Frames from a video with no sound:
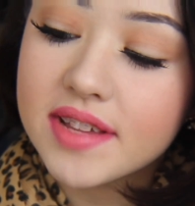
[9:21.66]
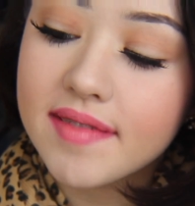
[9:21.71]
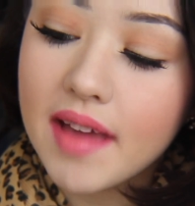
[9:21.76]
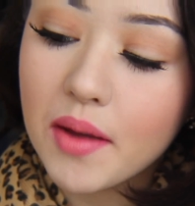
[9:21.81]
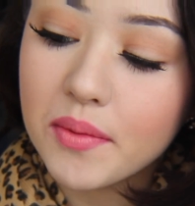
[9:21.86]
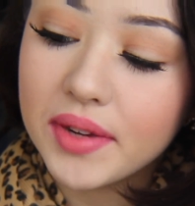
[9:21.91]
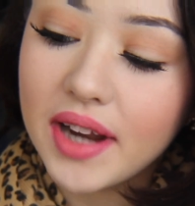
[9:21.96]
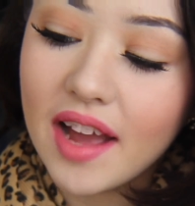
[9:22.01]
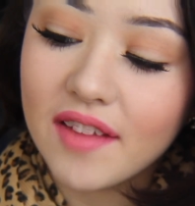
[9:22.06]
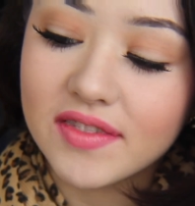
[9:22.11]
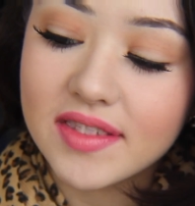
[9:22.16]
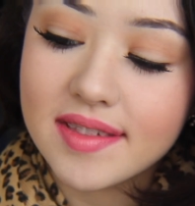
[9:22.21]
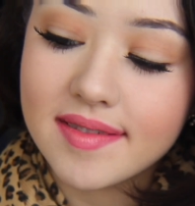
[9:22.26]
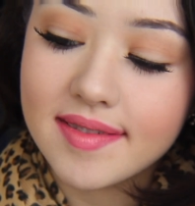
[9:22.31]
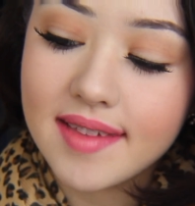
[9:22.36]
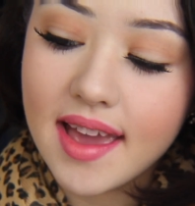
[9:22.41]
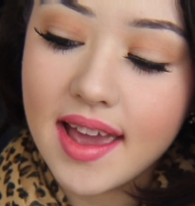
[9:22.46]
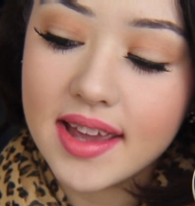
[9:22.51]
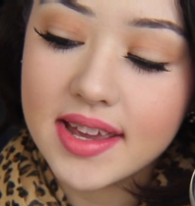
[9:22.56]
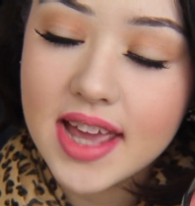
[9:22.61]
I would have to
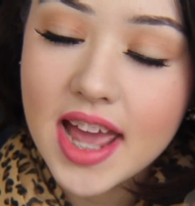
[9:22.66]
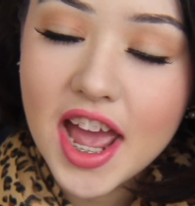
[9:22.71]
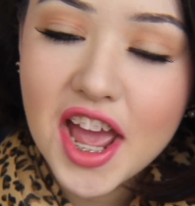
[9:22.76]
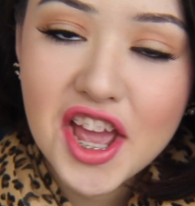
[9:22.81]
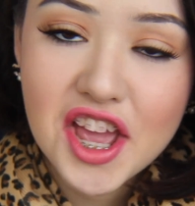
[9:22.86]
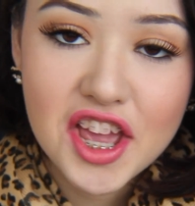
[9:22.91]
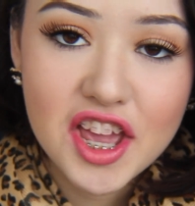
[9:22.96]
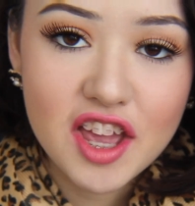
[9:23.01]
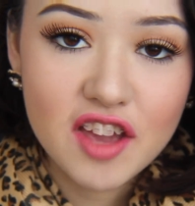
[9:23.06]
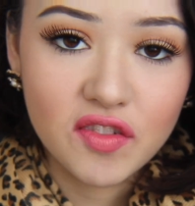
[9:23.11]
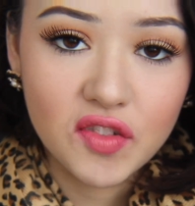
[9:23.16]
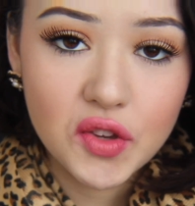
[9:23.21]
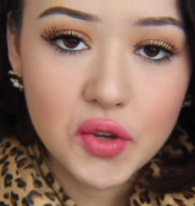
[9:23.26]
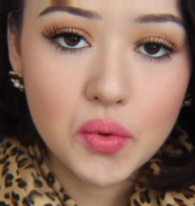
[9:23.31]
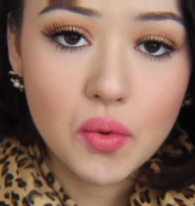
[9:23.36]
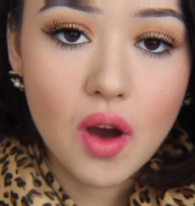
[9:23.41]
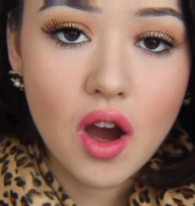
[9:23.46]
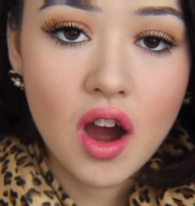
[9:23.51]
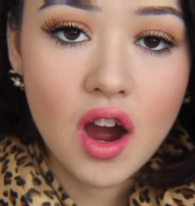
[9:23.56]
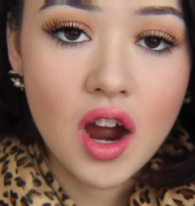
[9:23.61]
say, if
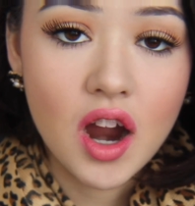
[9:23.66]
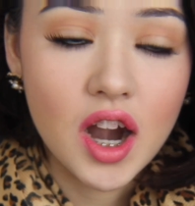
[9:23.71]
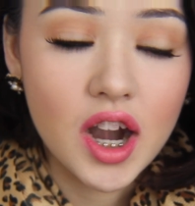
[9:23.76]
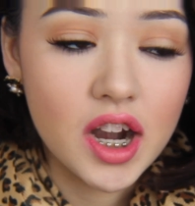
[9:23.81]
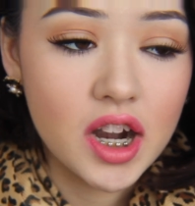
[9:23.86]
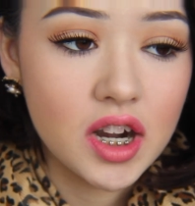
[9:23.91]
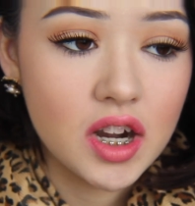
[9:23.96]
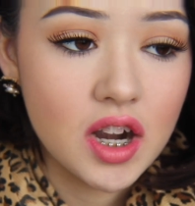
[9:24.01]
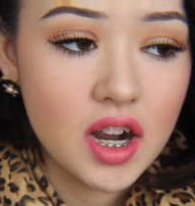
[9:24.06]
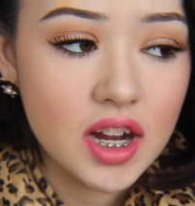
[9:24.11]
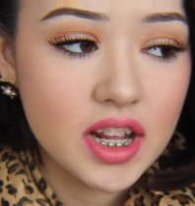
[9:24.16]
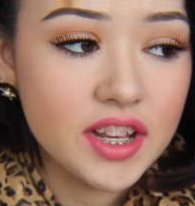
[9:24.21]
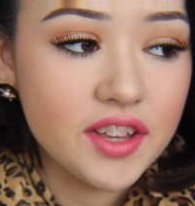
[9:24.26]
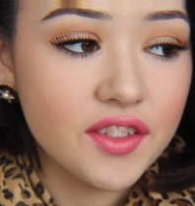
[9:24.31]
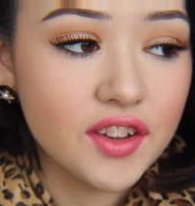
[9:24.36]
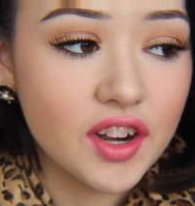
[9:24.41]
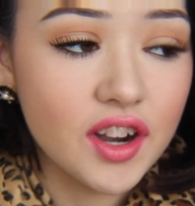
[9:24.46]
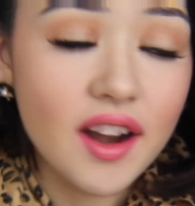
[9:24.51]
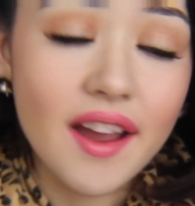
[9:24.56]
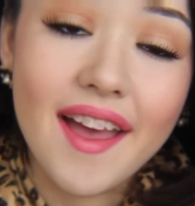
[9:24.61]
you are
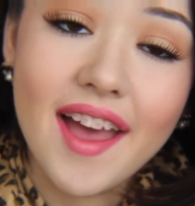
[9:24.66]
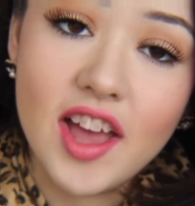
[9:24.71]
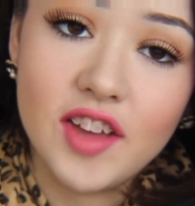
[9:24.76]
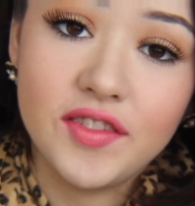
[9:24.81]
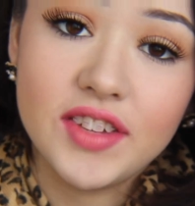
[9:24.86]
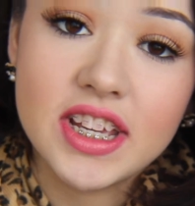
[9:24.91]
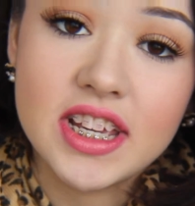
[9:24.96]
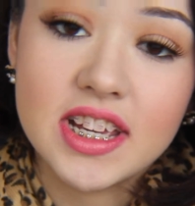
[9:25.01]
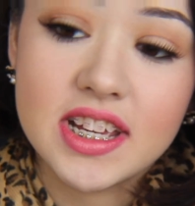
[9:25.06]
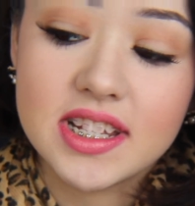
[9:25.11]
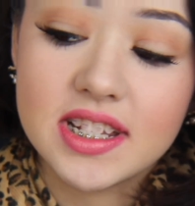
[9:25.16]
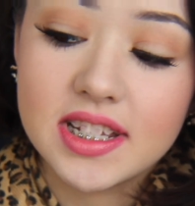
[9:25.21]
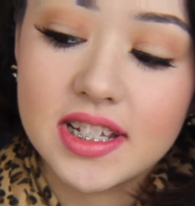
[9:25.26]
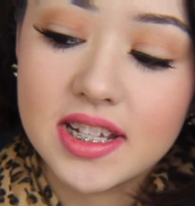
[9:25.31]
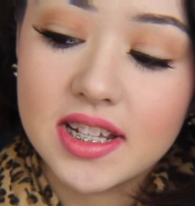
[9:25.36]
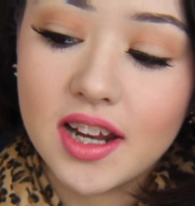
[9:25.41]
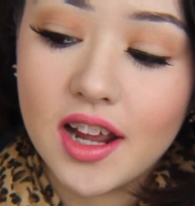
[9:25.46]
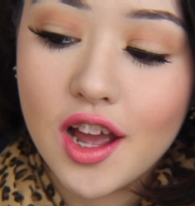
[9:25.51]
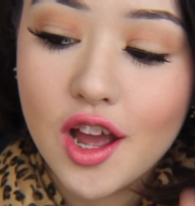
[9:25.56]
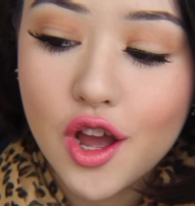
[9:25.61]
either
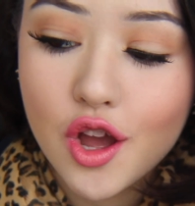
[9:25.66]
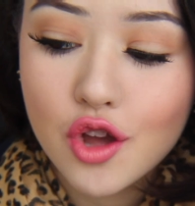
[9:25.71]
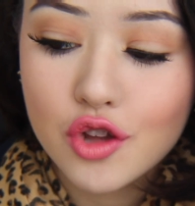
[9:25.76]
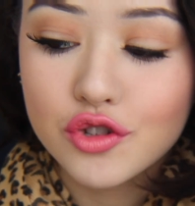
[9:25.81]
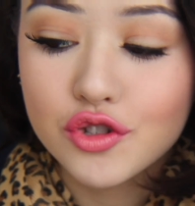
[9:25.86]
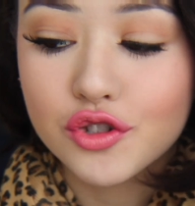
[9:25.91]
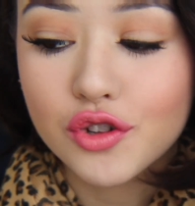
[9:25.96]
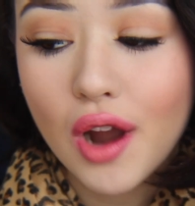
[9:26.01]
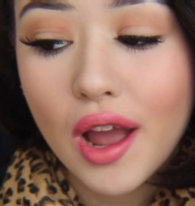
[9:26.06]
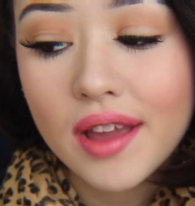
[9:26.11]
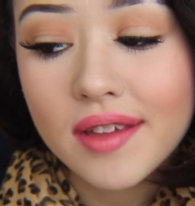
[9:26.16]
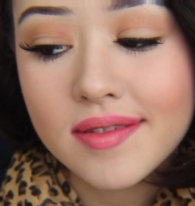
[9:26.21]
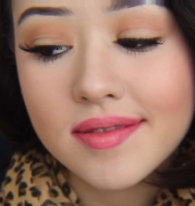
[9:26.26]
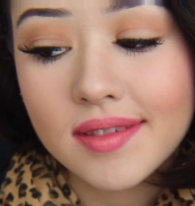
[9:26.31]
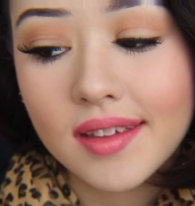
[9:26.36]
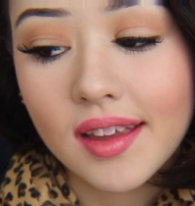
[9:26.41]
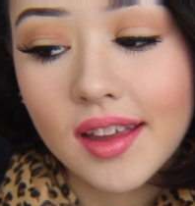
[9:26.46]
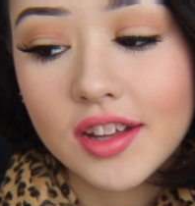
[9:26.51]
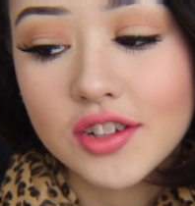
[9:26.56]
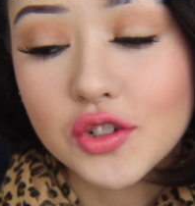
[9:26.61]
heavy-handed,
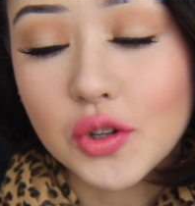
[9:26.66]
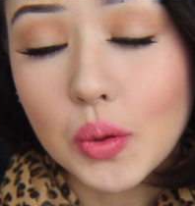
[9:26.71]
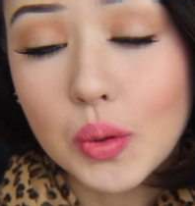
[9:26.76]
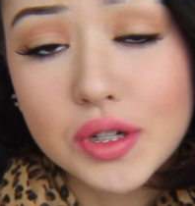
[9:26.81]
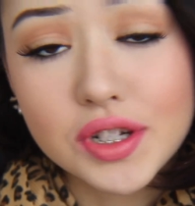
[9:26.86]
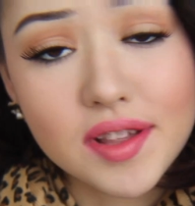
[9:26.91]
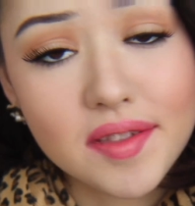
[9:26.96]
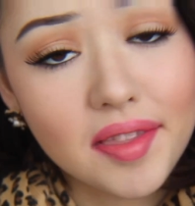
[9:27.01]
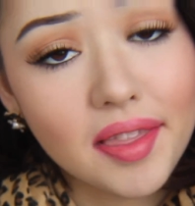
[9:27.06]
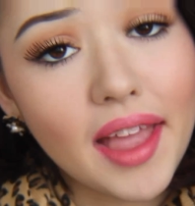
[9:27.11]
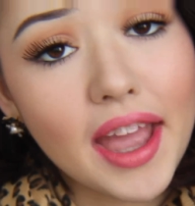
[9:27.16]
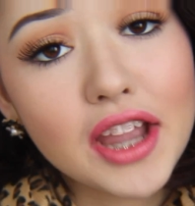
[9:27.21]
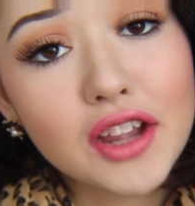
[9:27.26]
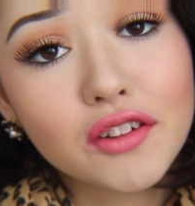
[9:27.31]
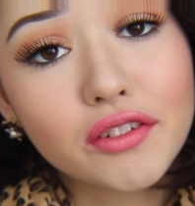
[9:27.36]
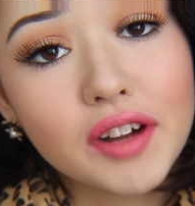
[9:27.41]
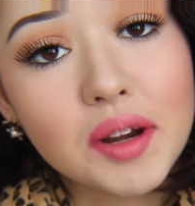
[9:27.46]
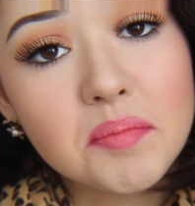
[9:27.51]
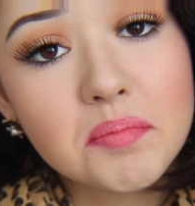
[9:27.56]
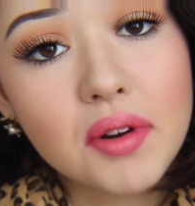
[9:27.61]
dry-skinned, or just light
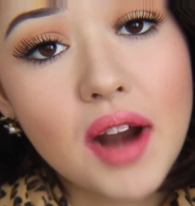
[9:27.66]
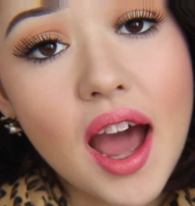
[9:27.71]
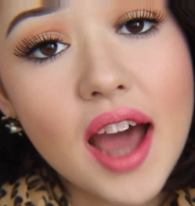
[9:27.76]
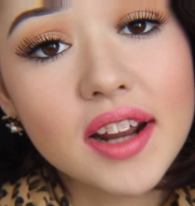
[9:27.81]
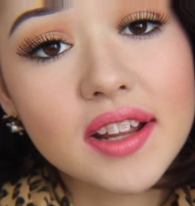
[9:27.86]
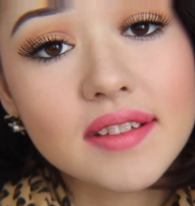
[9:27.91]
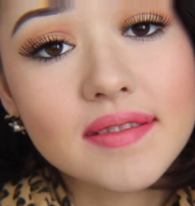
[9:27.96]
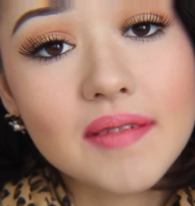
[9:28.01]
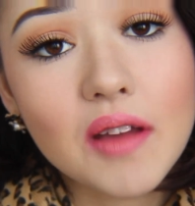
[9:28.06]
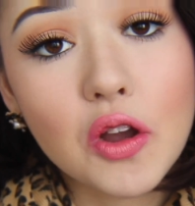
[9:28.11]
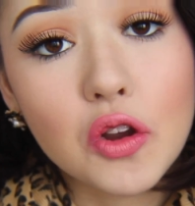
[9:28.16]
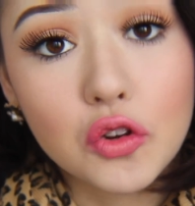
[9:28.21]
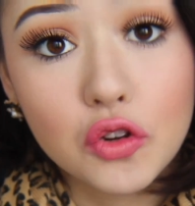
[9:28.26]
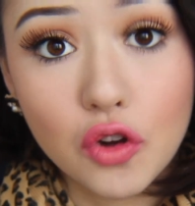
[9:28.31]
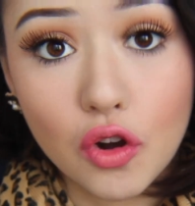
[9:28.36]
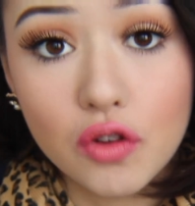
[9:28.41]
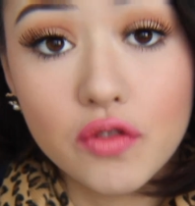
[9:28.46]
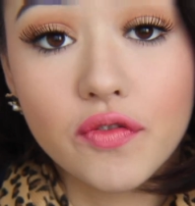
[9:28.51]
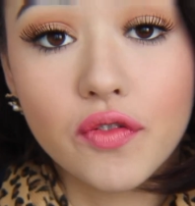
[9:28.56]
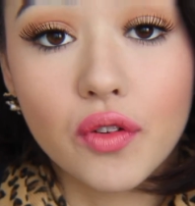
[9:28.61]
cream product,
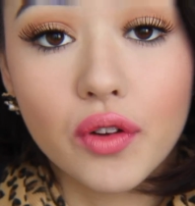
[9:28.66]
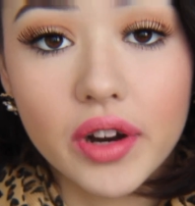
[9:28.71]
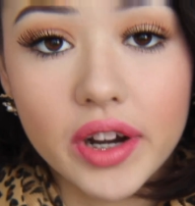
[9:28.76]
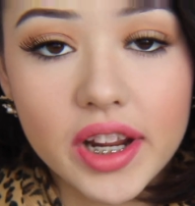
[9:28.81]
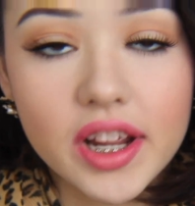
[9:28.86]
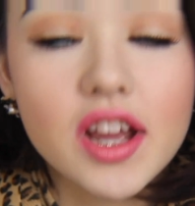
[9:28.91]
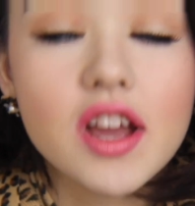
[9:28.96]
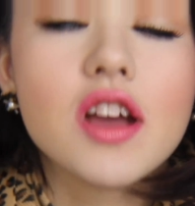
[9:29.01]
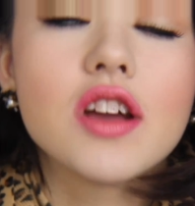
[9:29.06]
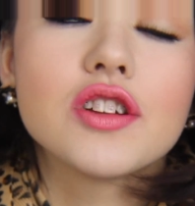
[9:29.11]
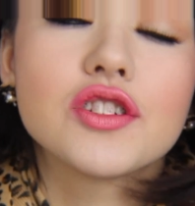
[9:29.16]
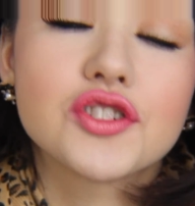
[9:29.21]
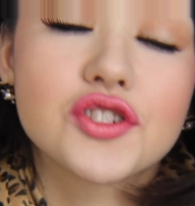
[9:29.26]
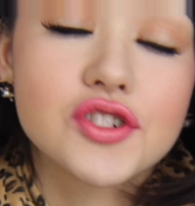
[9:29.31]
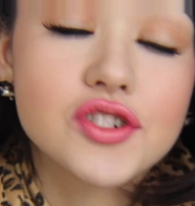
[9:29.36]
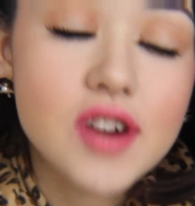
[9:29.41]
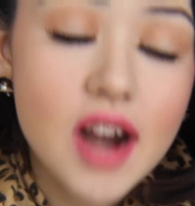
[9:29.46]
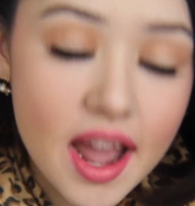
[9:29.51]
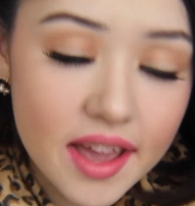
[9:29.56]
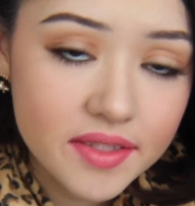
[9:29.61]
go for it.
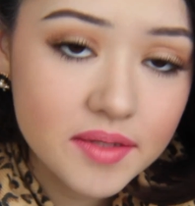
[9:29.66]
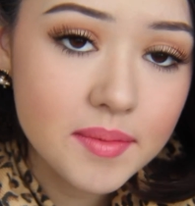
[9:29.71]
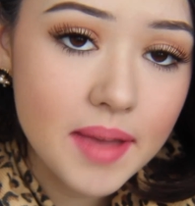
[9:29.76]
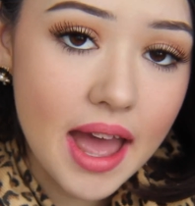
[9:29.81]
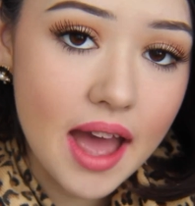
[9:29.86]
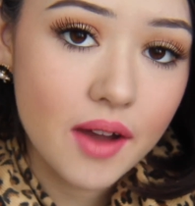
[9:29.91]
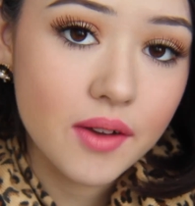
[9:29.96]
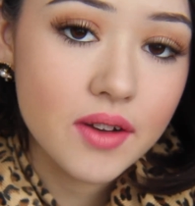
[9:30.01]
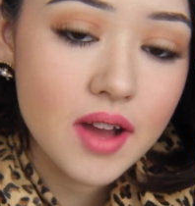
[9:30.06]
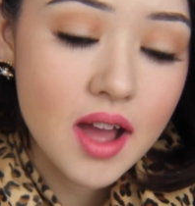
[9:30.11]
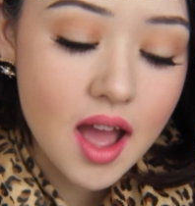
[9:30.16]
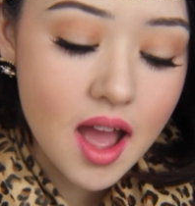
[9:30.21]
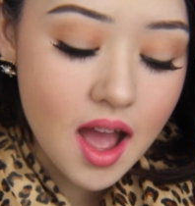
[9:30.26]
Try them out.